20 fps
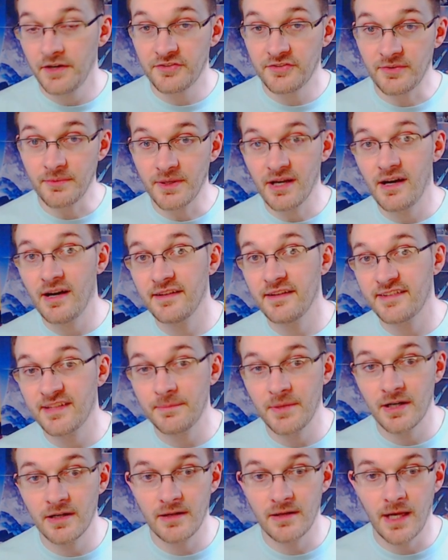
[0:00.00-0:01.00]
some
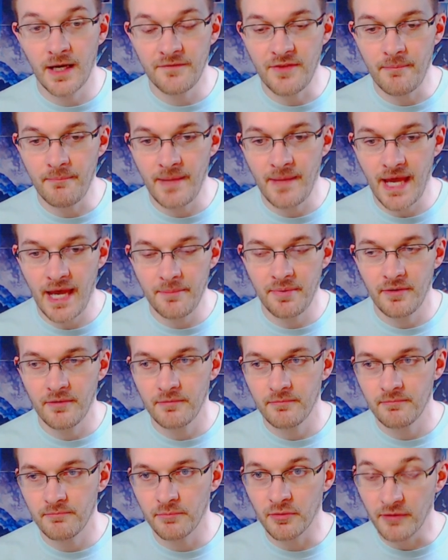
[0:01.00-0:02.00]
concept art of the map
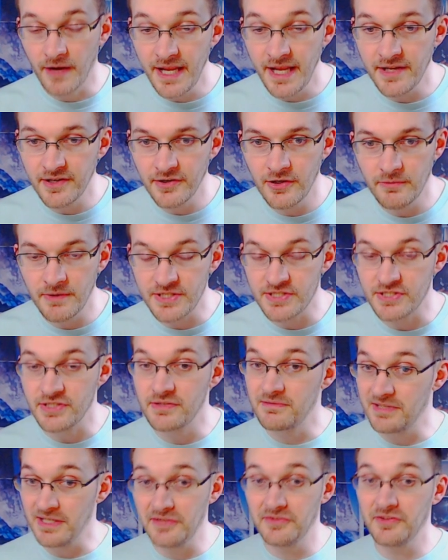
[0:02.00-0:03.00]
Breaker, which
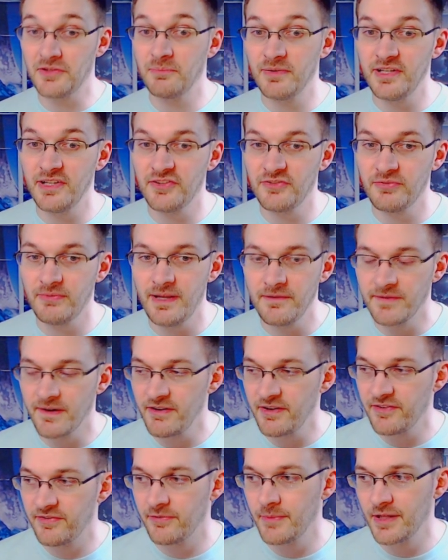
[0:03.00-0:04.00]
does look pretty sweet,
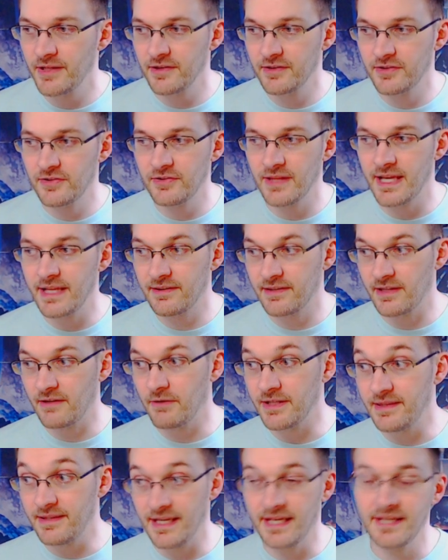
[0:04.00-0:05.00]
very familiar to like say
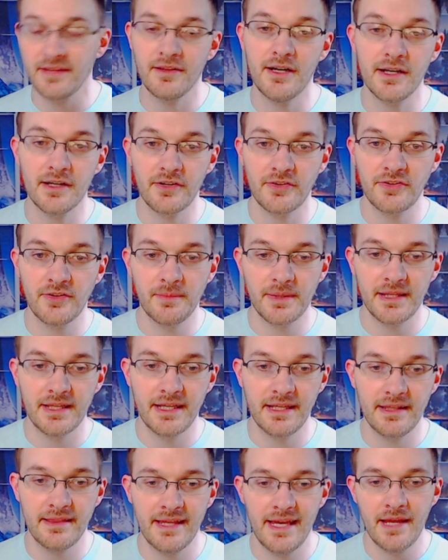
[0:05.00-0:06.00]
what Deadlock or something
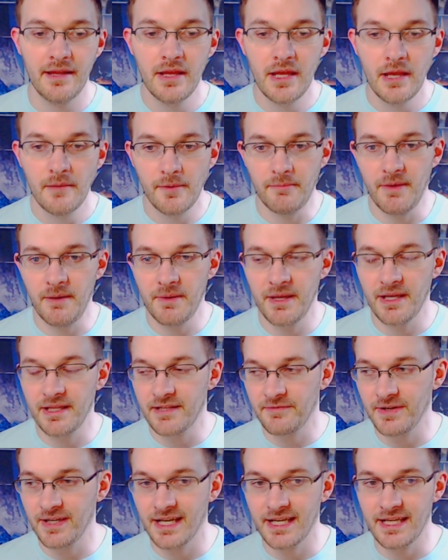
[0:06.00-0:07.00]
like that, but maybe a
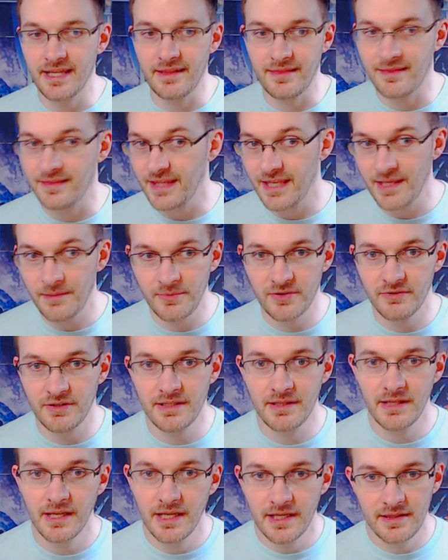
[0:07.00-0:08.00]
different kind of theme to
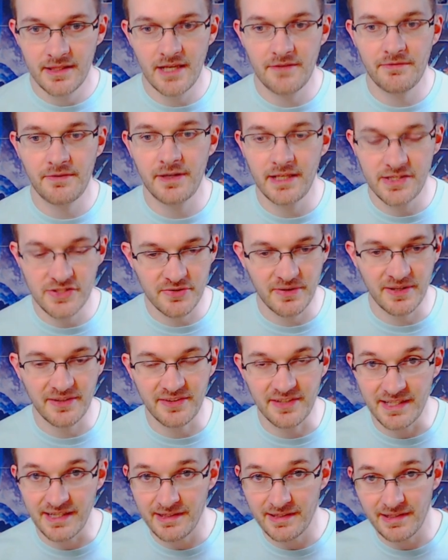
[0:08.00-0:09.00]
it. Definitely
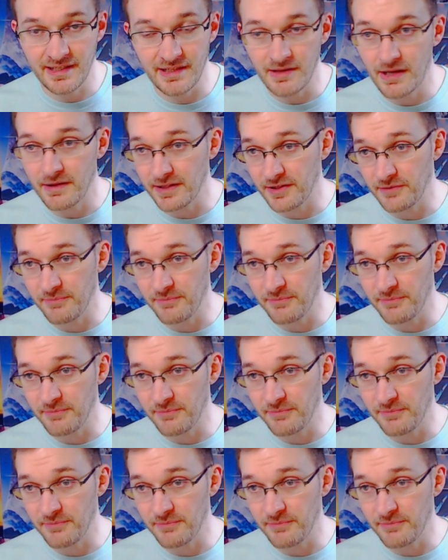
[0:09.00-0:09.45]
interested in seeing how this